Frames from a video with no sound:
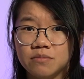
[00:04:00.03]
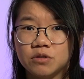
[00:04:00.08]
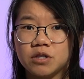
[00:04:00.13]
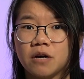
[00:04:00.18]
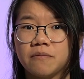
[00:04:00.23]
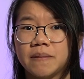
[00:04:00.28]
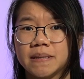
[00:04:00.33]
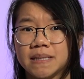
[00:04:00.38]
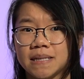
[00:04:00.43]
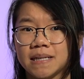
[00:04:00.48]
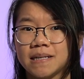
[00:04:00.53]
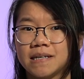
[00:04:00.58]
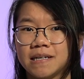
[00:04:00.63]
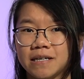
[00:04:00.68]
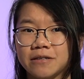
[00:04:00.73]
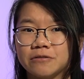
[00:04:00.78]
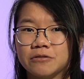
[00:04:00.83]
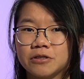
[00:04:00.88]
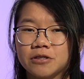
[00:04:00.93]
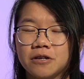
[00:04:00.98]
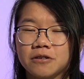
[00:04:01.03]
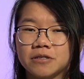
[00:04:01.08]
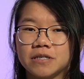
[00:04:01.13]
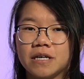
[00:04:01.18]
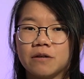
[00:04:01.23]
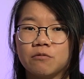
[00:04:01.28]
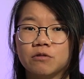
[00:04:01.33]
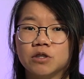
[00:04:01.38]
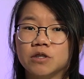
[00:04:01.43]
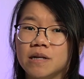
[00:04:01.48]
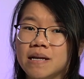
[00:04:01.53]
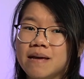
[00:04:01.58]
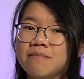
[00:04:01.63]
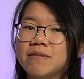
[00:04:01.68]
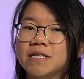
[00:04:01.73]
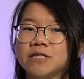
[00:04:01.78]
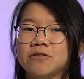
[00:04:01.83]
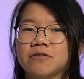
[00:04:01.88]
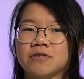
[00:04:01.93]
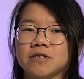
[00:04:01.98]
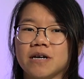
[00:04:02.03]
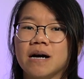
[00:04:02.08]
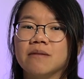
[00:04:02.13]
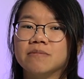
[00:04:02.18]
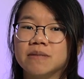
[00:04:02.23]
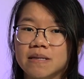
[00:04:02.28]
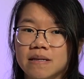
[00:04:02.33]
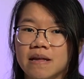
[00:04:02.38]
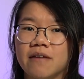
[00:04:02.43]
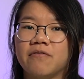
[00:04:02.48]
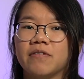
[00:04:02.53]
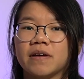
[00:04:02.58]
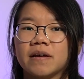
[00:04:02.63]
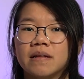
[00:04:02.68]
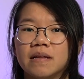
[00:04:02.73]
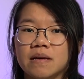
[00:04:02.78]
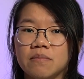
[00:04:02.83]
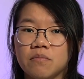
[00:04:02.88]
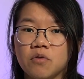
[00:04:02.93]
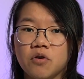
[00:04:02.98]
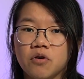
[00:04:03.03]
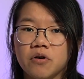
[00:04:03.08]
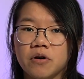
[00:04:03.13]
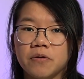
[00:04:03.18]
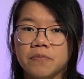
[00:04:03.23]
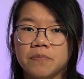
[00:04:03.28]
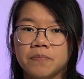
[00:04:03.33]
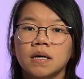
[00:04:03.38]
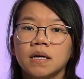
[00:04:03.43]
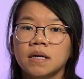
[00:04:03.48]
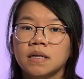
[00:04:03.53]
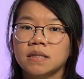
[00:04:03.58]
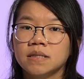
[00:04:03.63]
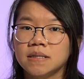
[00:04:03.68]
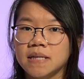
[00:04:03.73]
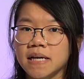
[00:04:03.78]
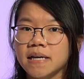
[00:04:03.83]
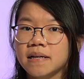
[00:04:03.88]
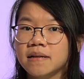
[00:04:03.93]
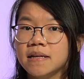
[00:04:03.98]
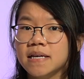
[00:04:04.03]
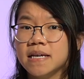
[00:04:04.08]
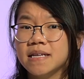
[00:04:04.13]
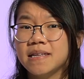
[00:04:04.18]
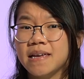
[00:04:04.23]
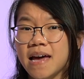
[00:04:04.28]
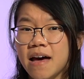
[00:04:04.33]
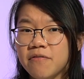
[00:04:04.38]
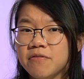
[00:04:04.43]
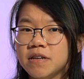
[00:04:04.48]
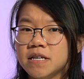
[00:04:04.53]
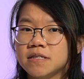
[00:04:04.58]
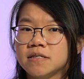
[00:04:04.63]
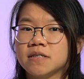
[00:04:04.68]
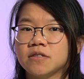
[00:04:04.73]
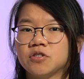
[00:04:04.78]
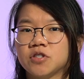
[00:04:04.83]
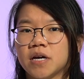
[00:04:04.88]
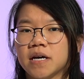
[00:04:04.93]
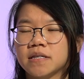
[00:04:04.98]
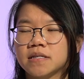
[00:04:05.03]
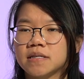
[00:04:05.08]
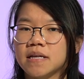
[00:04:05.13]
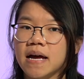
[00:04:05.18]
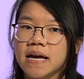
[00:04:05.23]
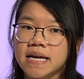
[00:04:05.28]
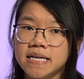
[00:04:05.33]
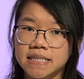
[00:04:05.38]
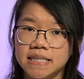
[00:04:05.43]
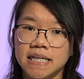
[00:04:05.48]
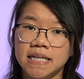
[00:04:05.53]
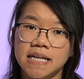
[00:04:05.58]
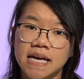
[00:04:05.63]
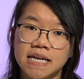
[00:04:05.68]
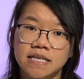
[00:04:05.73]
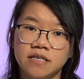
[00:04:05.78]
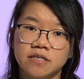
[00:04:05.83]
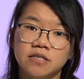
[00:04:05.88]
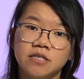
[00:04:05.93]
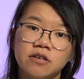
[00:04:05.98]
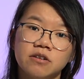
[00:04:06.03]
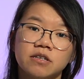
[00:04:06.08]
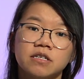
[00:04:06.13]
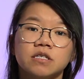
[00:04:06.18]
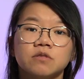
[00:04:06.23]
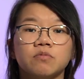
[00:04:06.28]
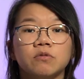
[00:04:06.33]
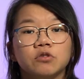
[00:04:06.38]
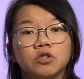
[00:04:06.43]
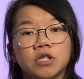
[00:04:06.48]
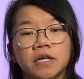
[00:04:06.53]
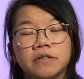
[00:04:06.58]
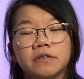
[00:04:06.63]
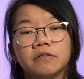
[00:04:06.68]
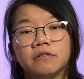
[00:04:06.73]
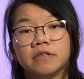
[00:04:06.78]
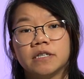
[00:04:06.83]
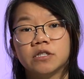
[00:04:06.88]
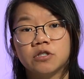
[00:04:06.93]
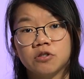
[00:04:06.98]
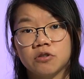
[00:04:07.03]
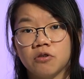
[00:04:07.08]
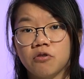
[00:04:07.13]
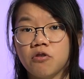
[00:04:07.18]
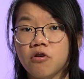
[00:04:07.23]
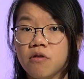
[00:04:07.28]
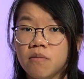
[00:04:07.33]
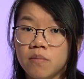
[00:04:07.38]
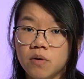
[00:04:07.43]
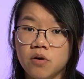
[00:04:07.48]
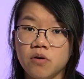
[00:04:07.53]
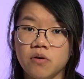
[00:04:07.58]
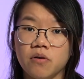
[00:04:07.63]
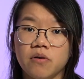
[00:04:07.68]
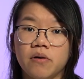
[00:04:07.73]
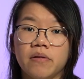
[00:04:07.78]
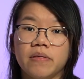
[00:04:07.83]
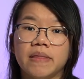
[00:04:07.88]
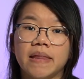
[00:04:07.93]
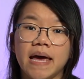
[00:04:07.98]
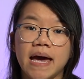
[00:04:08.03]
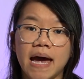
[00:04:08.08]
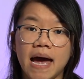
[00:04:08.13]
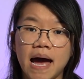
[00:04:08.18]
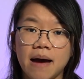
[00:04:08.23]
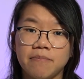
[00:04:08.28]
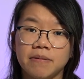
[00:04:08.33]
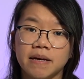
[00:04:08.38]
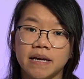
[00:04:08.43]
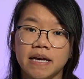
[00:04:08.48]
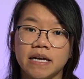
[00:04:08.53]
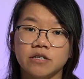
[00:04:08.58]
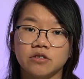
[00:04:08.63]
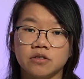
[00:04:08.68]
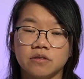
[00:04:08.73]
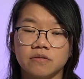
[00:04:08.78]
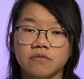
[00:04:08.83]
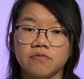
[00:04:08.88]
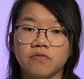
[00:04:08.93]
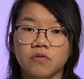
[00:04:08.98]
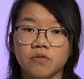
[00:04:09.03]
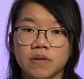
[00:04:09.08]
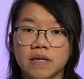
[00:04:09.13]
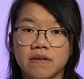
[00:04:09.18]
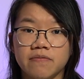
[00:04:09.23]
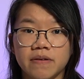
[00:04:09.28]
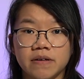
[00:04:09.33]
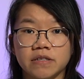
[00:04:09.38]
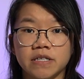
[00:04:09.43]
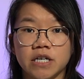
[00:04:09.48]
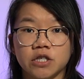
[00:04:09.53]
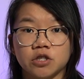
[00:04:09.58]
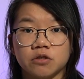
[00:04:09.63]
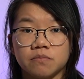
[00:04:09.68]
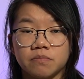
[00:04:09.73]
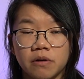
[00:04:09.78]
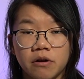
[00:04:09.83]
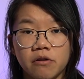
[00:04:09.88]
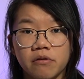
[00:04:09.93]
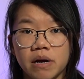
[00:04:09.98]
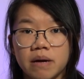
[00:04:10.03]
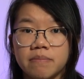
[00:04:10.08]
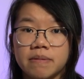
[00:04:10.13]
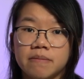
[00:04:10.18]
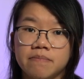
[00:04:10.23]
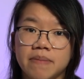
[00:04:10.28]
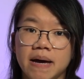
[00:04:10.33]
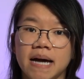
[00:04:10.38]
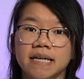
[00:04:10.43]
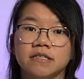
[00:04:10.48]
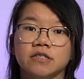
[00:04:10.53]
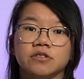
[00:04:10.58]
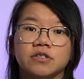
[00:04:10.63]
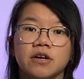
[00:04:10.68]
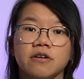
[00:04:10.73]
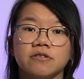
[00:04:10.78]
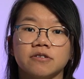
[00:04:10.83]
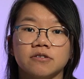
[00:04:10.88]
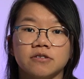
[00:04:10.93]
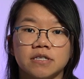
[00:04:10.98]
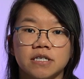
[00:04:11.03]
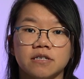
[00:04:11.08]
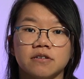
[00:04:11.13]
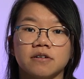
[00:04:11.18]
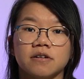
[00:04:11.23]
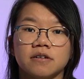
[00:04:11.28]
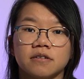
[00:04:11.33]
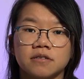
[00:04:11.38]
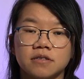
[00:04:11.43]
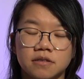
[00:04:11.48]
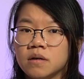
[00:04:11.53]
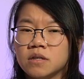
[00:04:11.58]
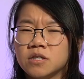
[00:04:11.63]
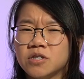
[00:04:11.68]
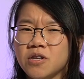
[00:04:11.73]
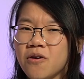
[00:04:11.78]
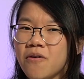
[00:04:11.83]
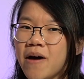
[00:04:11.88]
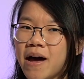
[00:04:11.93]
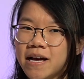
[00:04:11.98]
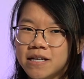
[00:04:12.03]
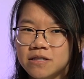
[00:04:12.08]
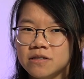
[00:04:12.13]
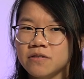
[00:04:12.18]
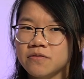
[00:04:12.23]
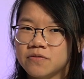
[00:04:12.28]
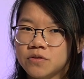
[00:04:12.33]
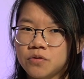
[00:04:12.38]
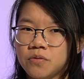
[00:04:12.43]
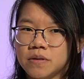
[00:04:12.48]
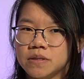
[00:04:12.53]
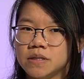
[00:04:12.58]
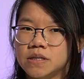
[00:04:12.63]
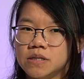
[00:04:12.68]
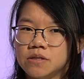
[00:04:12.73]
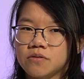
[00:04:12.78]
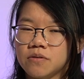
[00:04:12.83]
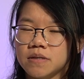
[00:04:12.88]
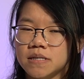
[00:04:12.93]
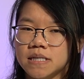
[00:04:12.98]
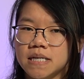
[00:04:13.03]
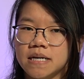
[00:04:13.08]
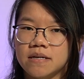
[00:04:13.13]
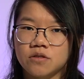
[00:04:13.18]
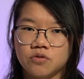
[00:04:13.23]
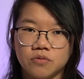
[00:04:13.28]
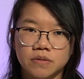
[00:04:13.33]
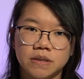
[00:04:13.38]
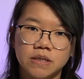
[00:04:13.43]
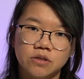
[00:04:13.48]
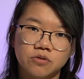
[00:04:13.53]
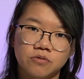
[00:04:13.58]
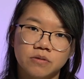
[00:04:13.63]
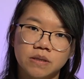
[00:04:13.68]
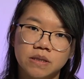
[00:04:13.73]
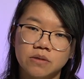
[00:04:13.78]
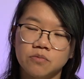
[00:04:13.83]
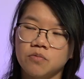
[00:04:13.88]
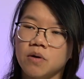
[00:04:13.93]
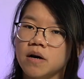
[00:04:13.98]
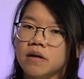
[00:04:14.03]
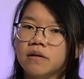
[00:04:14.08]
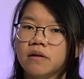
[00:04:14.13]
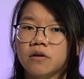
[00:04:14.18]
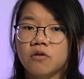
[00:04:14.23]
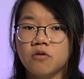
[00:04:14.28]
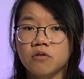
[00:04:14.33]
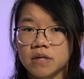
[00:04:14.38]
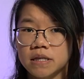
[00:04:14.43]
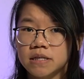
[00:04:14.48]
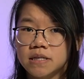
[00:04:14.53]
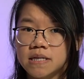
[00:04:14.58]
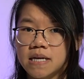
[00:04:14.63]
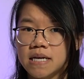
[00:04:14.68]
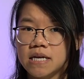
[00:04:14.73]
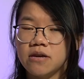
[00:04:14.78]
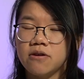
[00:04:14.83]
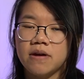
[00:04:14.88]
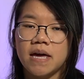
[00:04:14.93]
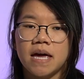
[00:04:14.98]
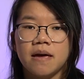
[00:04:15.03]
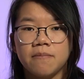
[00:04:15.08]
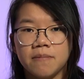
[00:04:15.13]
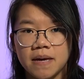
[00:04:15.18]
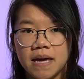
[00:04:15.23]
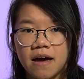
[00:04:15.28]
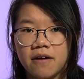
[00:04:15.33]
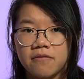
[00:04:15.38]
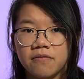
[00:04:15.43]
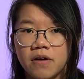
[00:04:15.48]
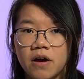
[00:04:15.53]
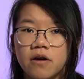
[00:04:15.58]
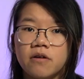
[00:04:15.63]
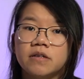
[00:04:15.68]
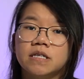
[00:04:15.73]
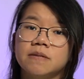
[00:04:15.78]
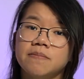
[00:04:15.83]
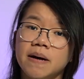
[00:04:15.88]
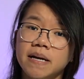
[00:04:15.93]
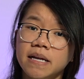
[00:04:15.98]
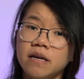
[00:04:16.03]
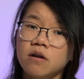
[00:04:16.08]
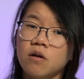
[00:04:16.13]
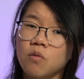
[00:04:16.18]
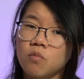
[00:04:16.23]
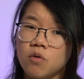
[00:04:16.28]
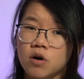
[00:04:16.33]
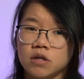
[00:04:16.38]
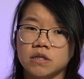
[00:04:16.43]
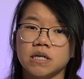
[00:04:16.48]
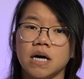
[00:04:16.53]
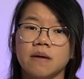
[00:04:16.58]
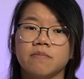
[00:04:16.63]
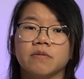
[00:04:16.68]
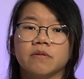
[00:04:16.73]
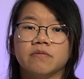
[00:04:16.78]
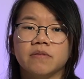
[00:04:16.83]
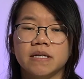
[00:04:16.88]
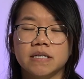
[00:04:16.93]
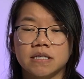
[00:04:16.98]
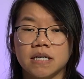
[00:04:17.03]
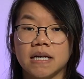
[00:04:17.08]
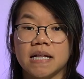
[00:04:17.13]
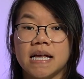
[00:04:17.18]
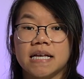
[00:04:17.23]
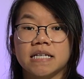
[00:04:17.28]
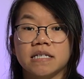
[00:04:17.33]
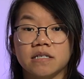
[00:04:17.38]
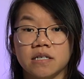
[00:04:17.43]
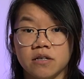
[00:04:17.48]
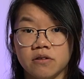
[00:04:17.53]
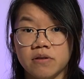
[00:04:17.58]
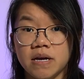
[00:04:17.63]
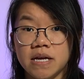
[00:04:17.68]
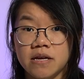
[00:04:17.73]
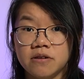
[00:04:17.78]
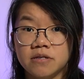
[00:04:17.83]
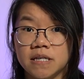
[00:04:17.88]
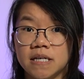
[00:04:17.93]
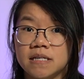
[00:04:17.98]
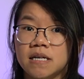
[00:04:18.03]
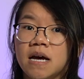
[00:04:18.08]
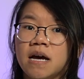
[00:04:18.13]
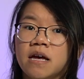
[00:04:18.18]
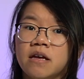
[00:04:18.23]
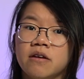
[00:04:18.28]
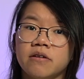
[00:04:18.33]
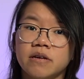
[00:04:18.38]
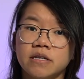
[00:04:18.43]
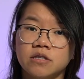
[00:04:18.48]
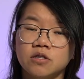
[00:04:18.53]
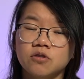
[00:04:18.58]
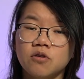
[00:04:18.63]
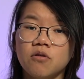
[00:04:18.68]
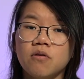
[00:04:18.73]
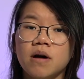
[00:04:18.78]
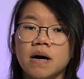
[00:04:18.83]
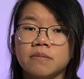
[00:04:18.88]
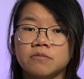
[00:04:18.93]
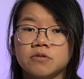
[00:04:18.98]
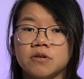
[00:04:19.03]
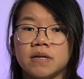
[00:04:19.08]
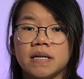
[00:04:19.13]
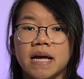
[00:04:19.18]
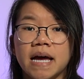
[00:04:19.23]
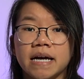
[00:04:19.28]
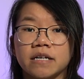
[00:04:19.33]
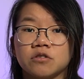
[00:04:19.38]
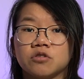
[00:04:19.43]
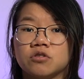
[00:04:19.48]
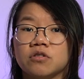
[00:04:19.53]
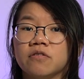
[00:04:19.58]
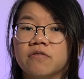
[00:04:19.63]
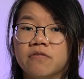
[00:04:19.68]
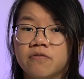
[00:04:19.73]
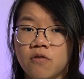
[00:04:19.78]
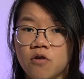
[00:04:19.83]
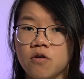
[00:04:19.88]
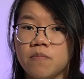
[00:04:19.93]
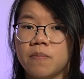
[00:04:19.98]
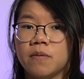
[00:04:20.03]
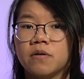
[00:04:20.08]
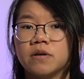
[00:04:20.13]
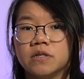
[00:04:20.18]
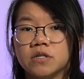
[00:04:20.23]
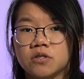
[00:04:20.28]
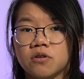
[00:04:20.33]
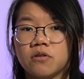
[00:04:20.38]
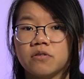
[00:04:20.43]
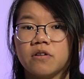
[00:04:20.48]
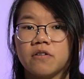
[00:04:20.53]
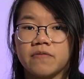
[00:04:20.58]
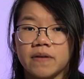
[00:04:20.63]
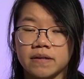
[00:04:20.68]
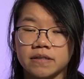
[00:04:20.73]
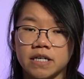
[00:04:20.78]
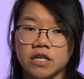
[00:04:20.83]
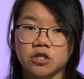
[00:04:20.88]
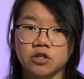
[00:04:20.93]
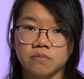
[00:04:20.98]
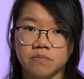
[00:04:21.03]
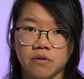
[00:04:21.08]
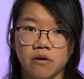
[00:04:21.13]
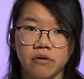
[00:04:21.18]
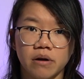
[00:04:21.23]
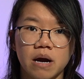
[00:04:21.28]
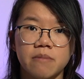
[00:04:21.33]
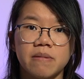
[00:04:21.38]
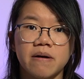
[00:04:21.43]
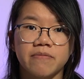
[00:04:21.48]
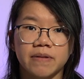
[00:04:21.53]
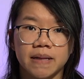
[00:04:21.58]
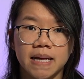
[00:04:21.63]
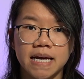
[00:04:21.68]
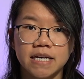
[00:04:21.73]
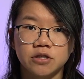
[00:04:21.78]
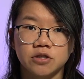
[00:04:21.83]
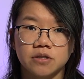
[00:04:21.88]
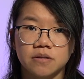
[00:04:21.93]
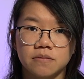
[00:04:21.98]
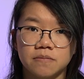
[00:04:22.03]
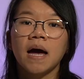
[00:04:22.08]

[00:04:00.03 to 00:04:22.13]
job as a clinical doctor, which limits your time significantly more. Secondly, the evidence suggests that intercalated students will generally score more on their application for the foundation program compared to those who did not. So as of 2020 and 2021, according to the UK PFO, depending on what type of intercalated degree you did, you can score up to an extra 4 points on your foundation program application.